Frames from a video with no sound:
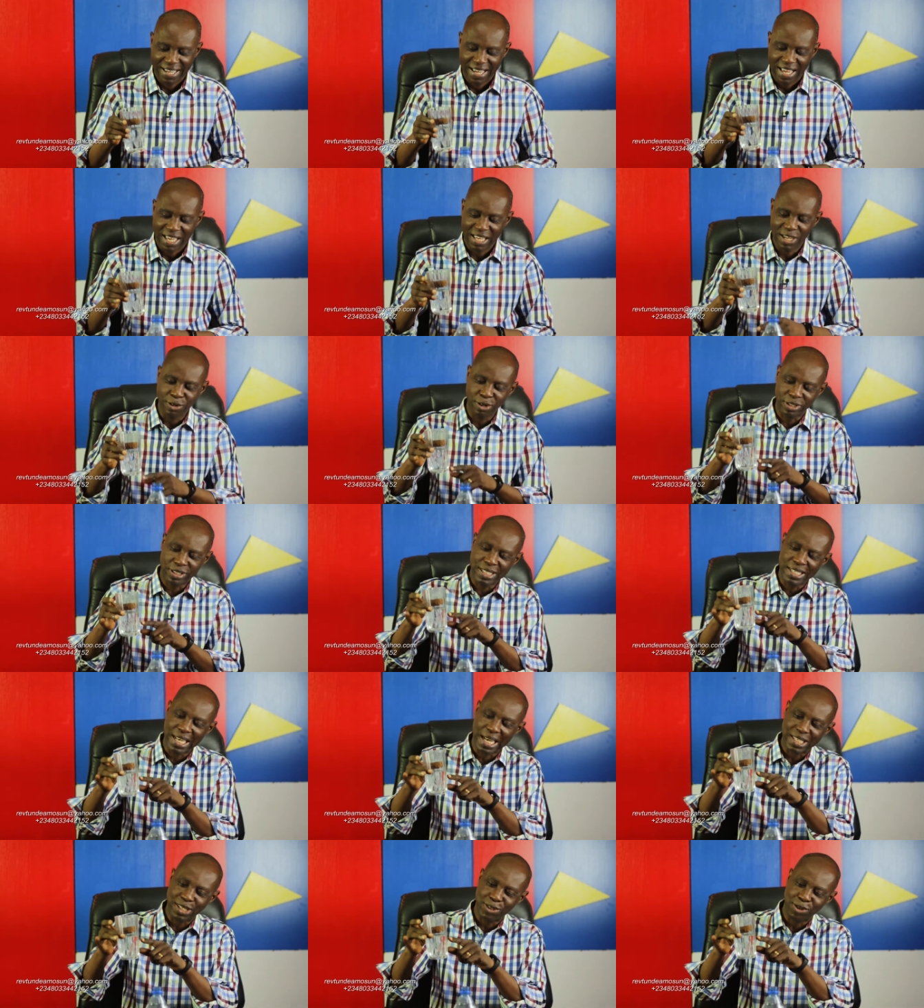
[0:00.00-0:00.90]
You notice
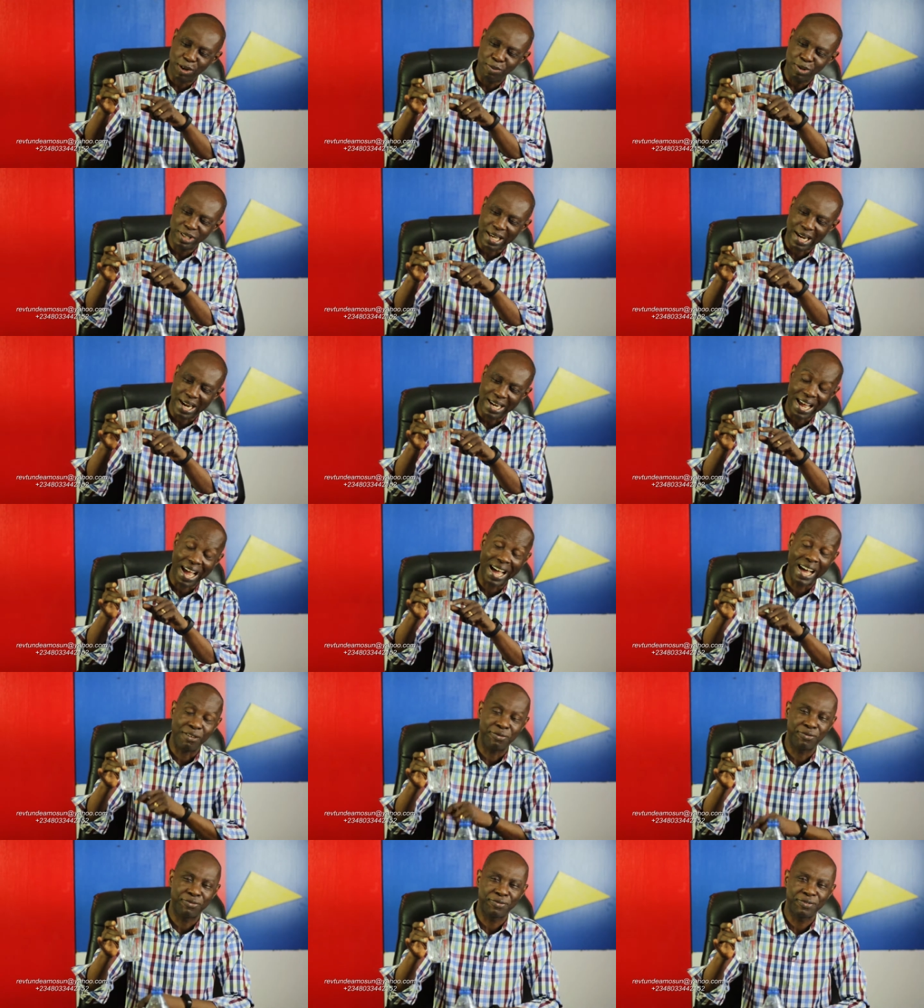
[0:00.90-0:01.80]
that it's almost around
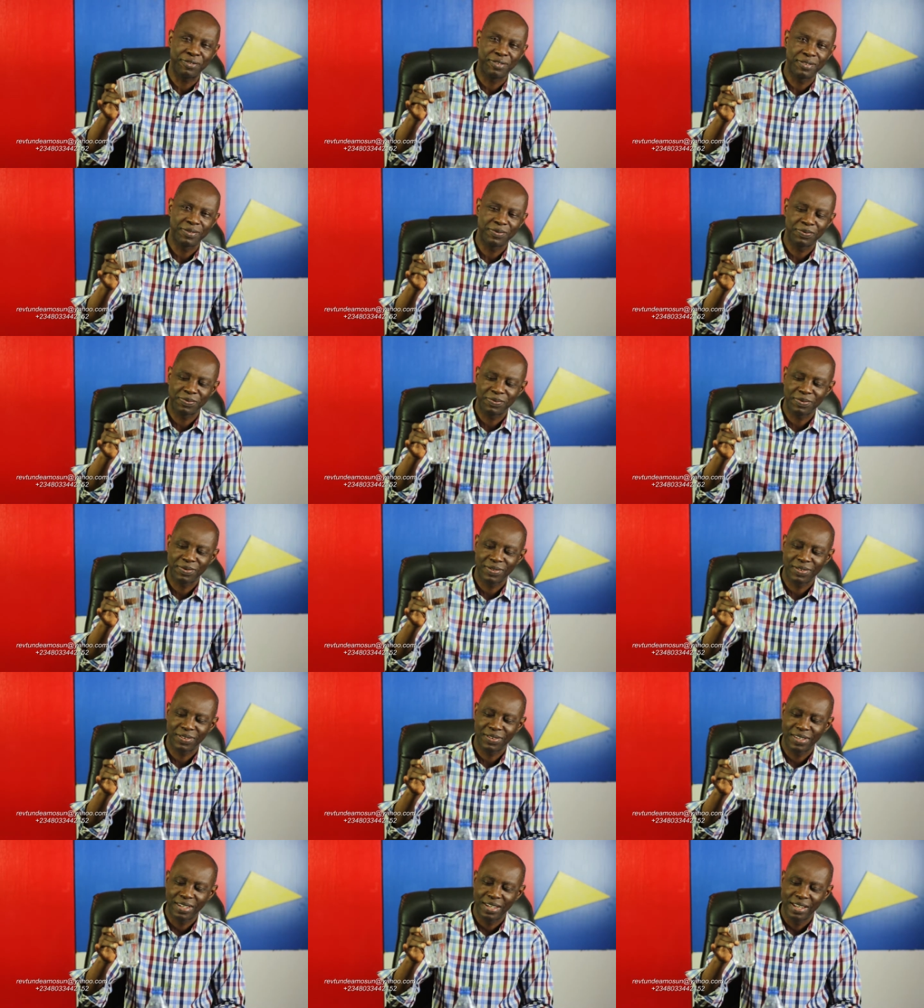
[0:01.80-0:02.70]
half.
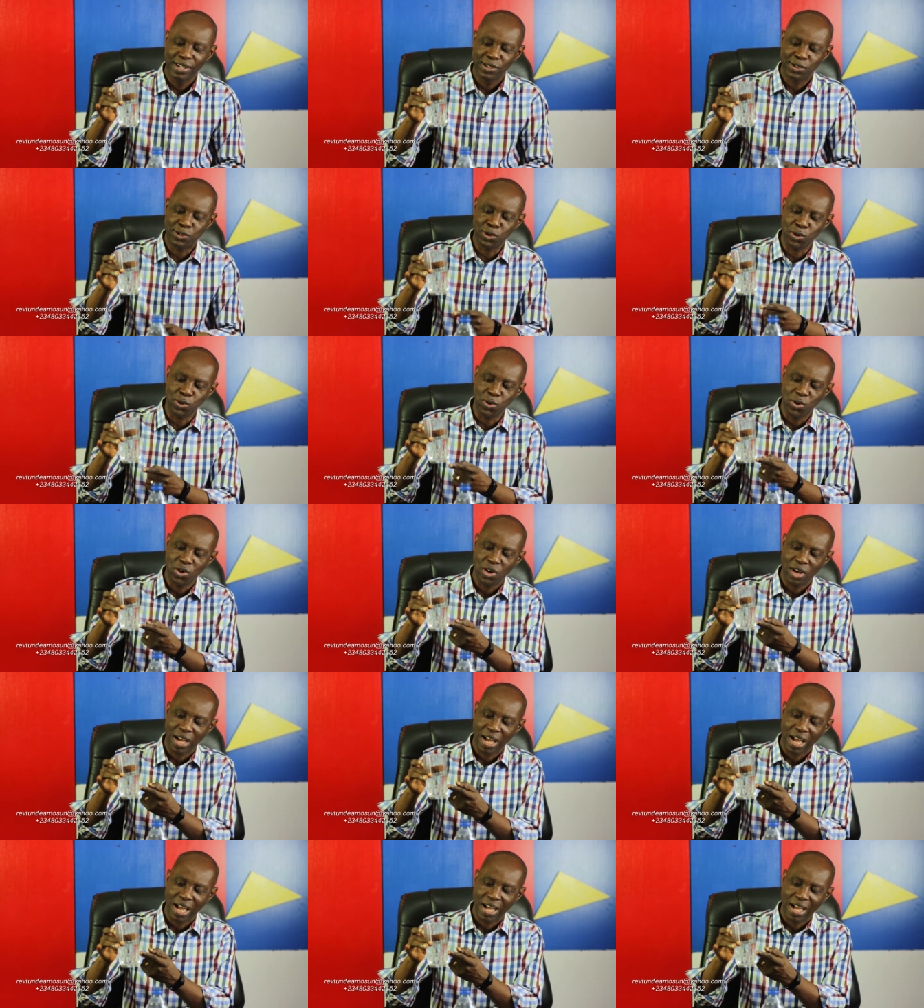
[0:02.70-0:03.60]
So,
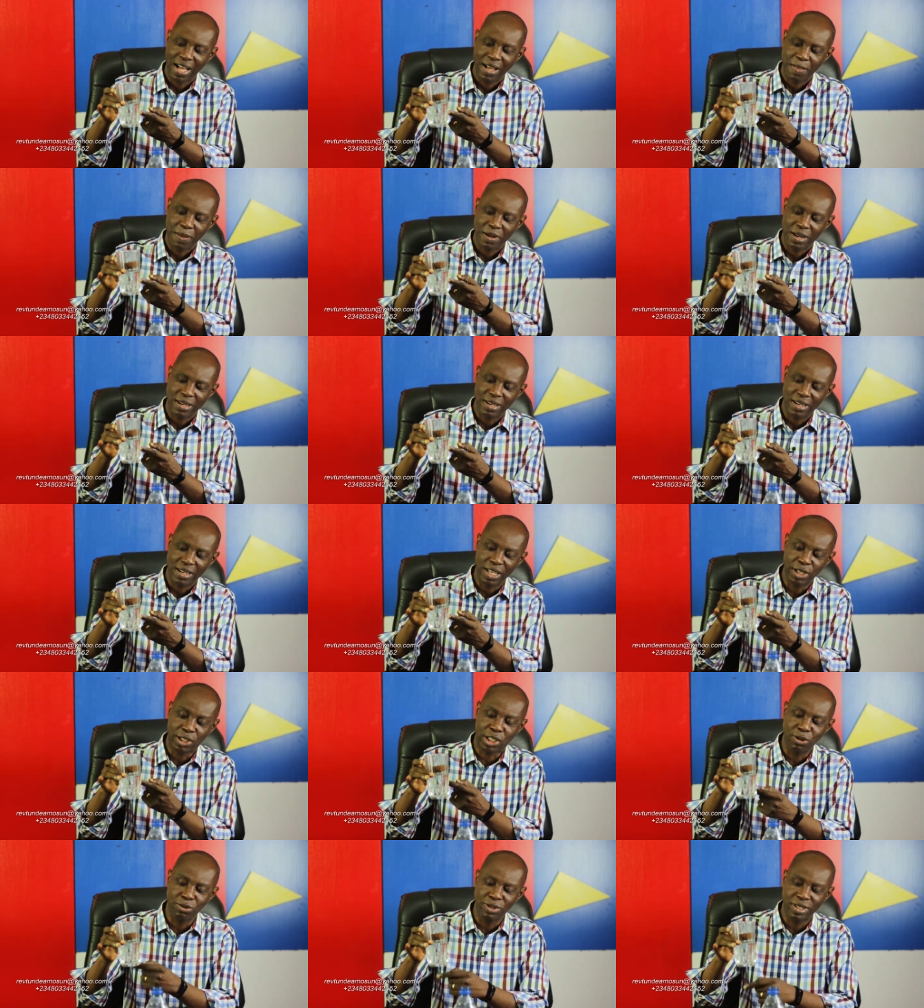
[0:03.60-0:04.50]

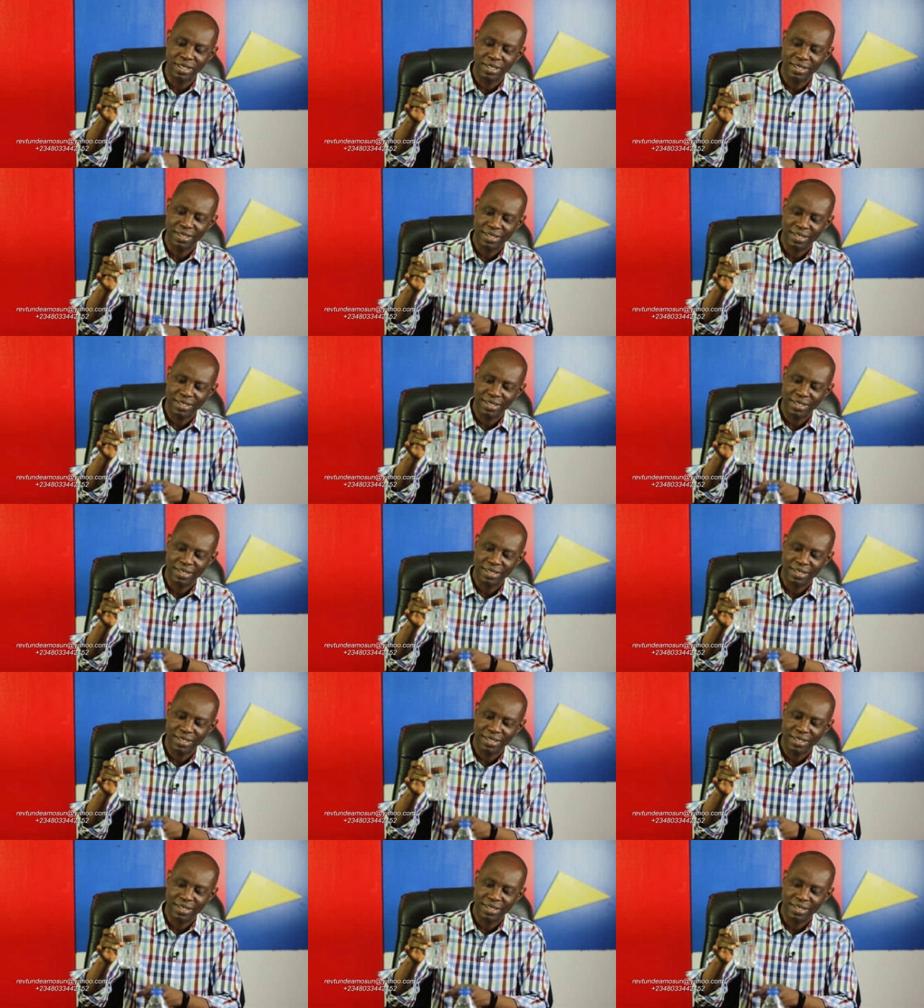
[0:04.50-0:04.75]
liquid,